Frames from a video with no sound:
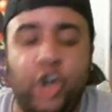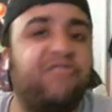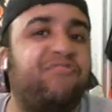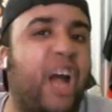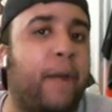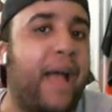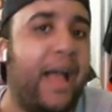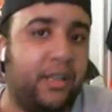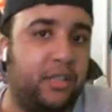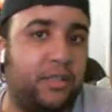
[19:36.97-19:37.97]

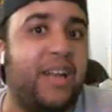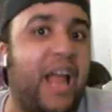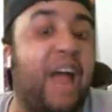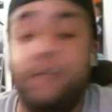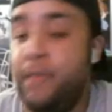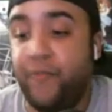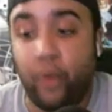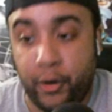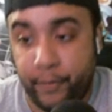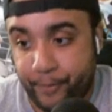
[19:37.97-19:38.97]
dumbass than ever
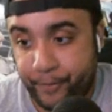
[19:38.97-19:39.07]
before.